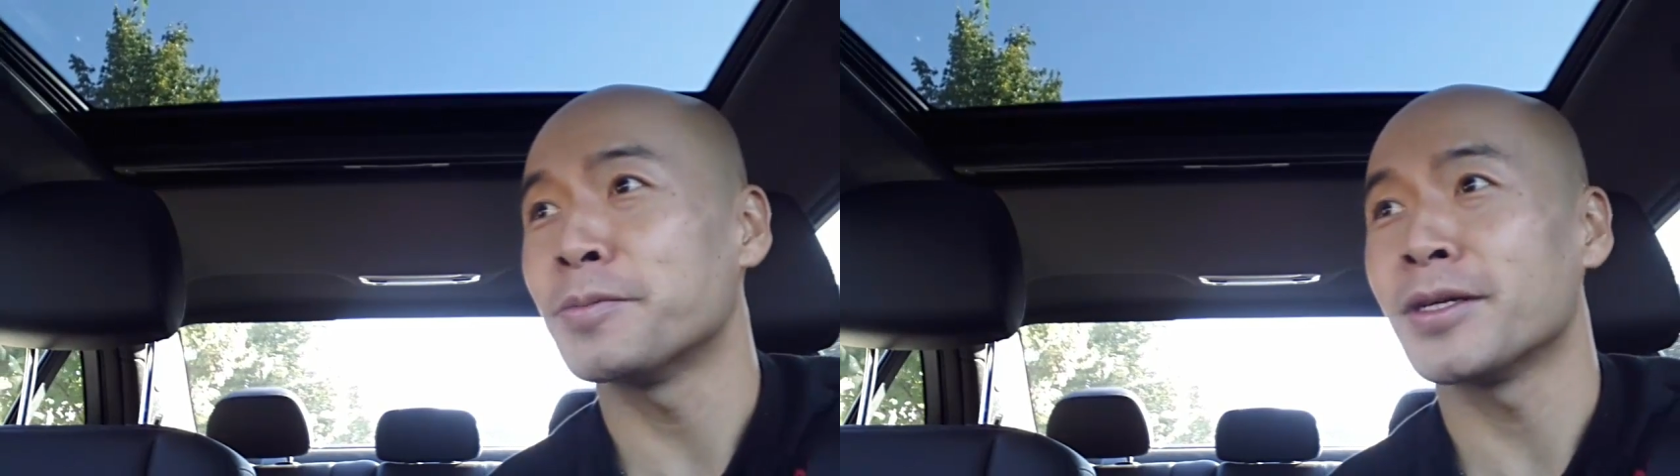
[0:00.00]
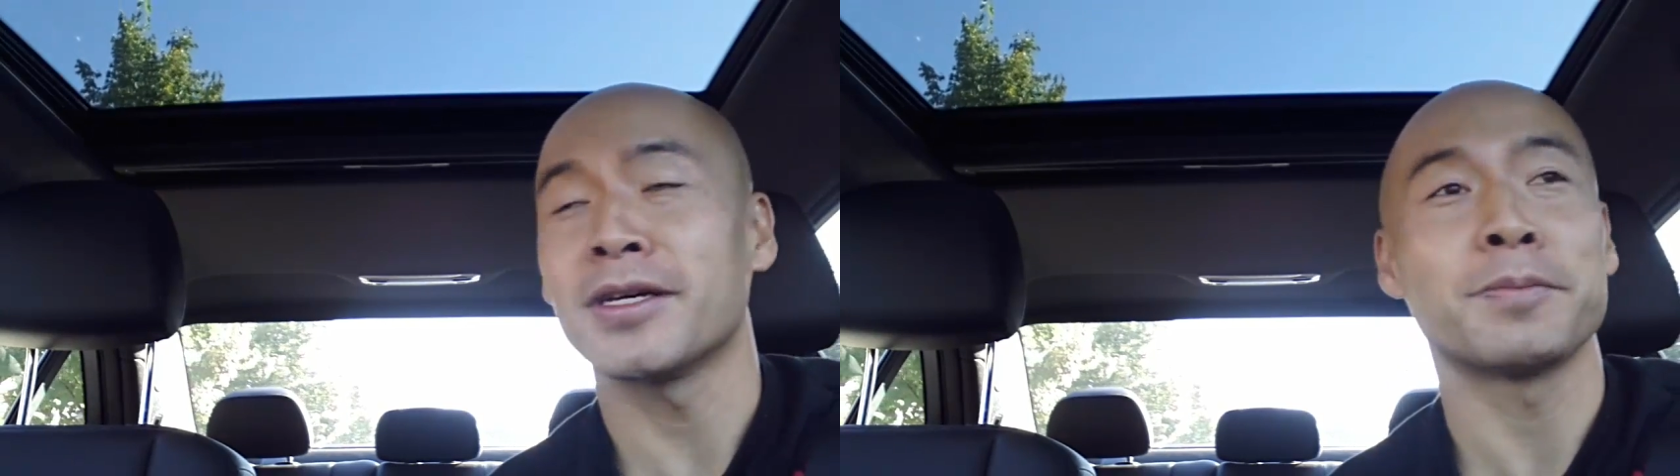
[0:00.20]

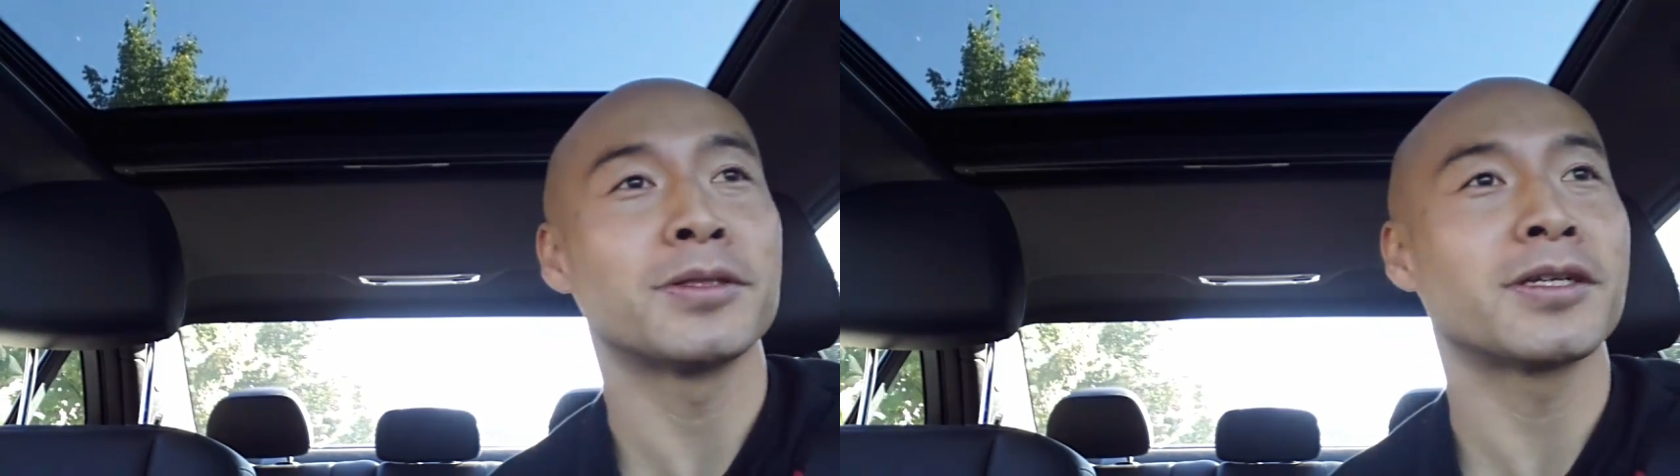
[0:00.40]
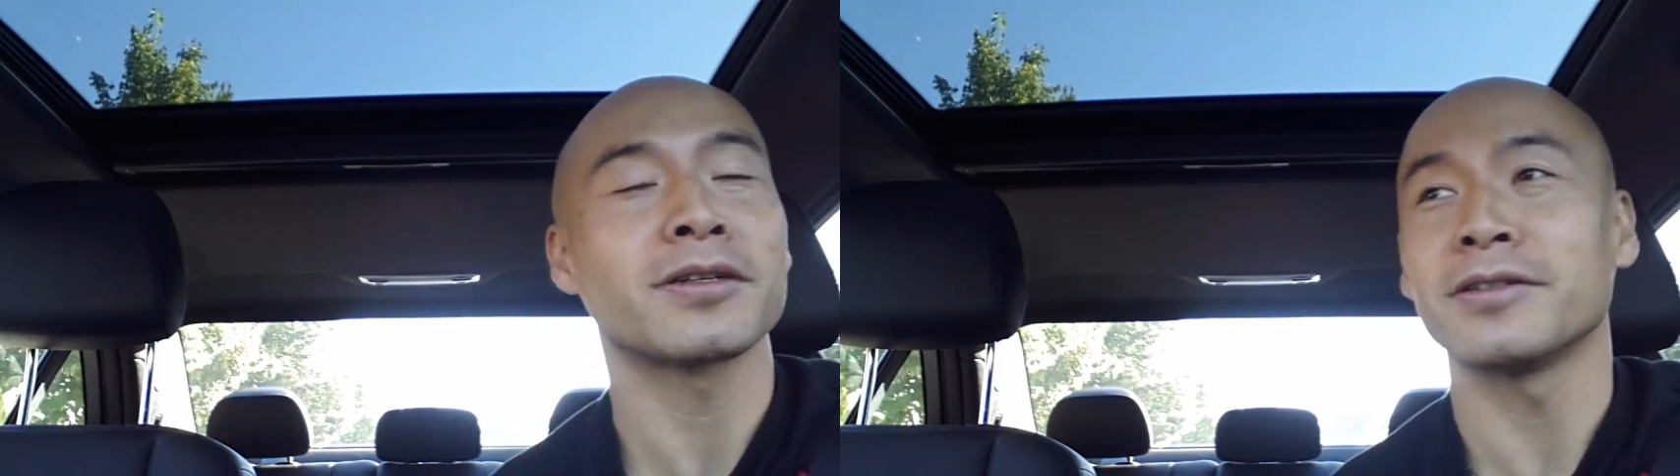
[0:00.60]
but
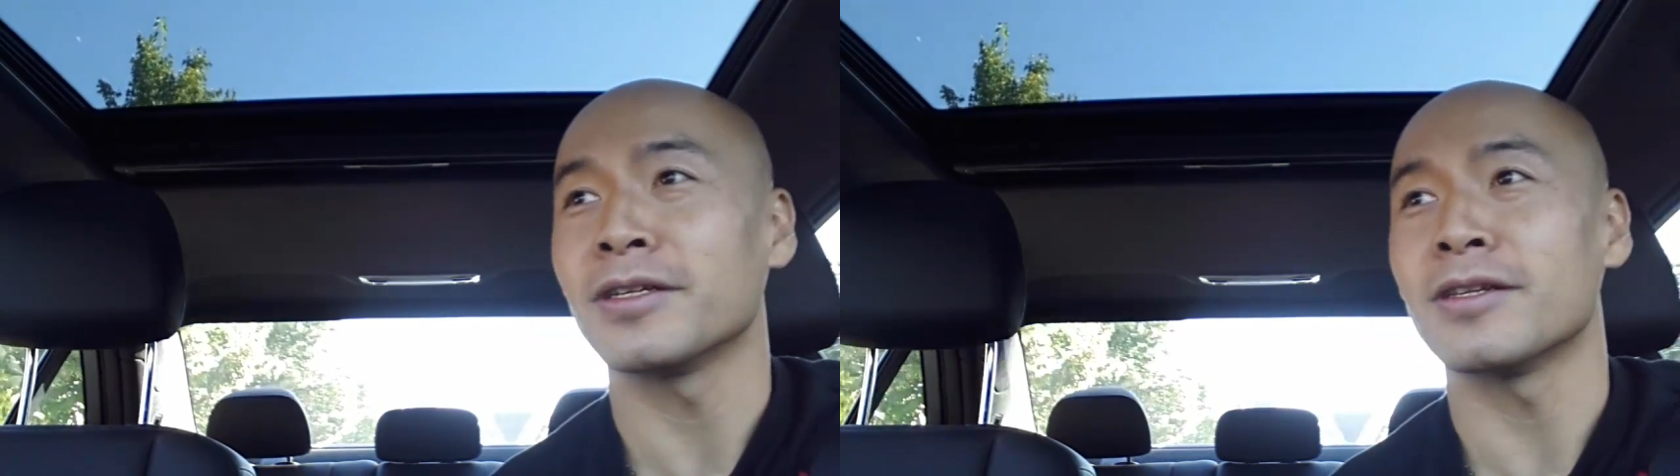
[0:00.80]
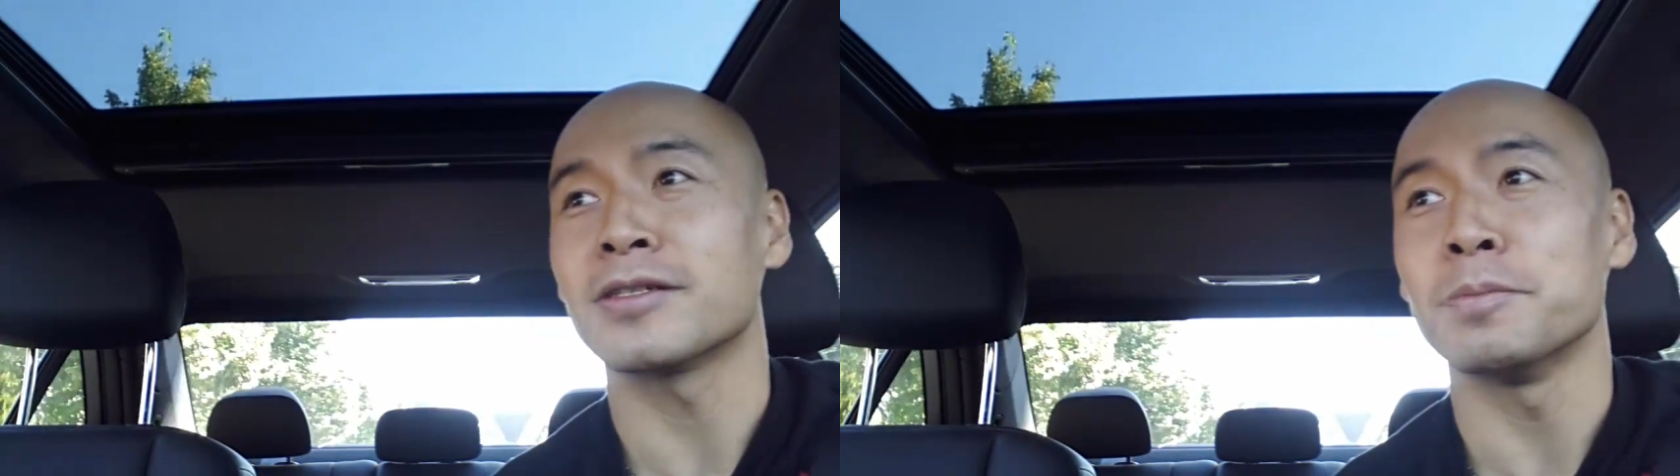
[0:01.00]

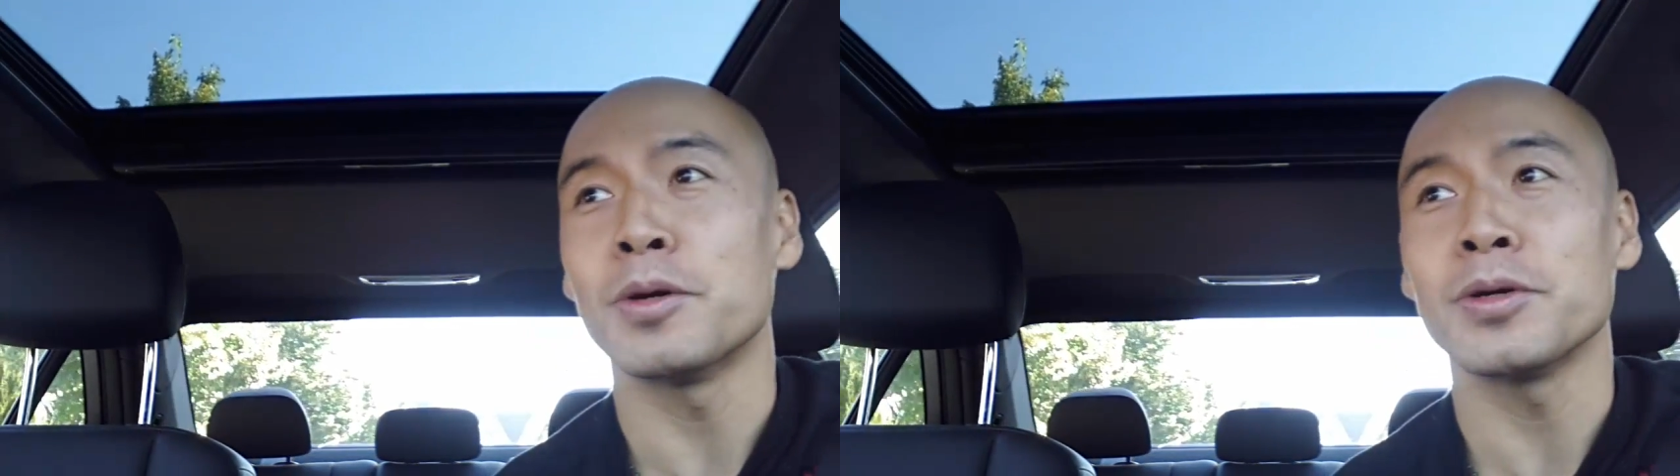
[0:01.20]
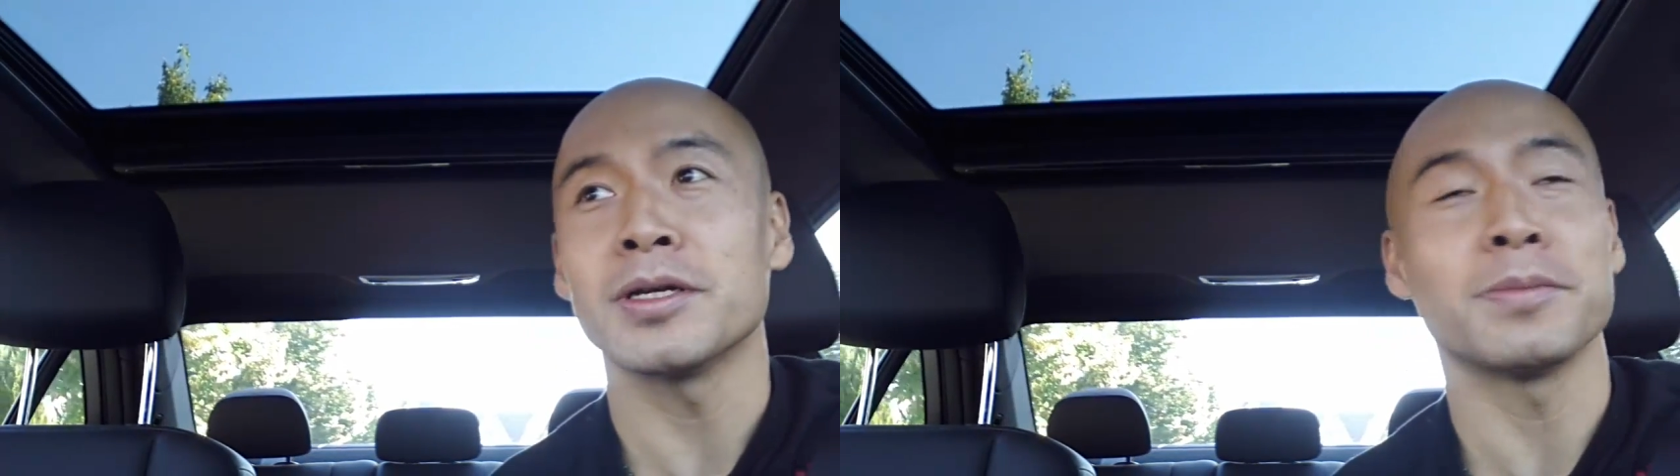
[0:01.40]
particularly this
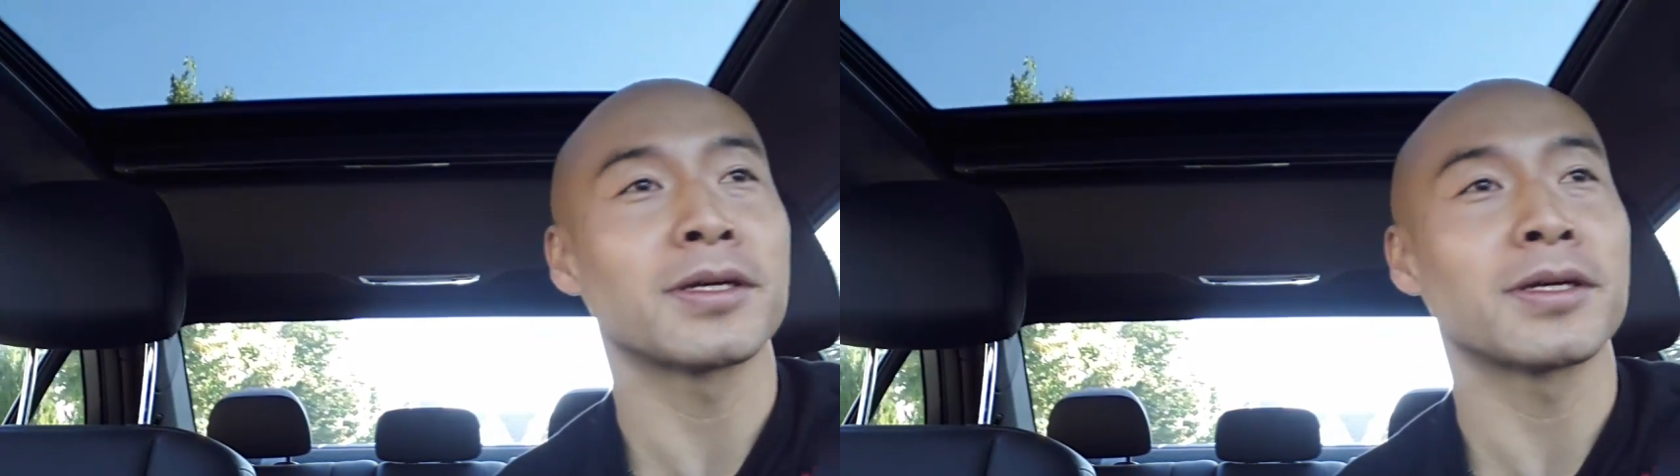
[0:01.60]
morning,